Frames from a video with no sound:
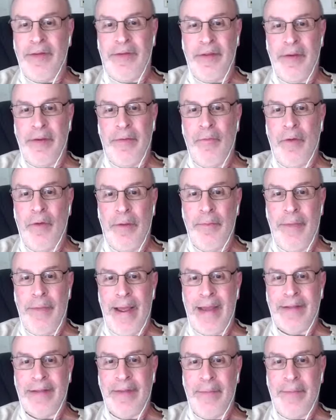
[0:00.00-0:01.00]
the won
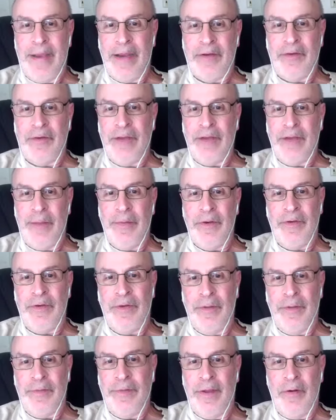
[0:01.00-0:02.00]
back-to-back
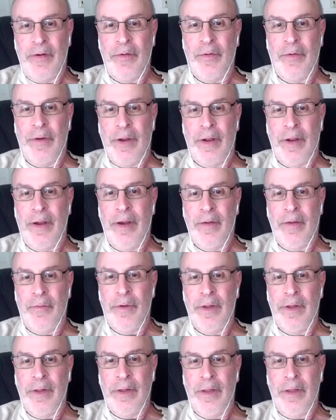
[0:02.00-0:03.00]
championships. They were a
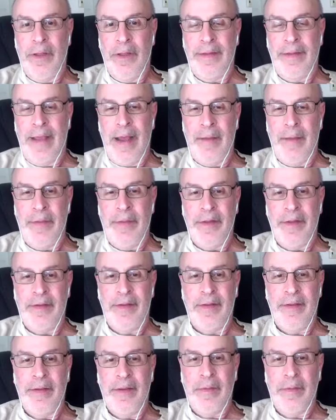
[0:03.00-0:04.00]
real dominant team.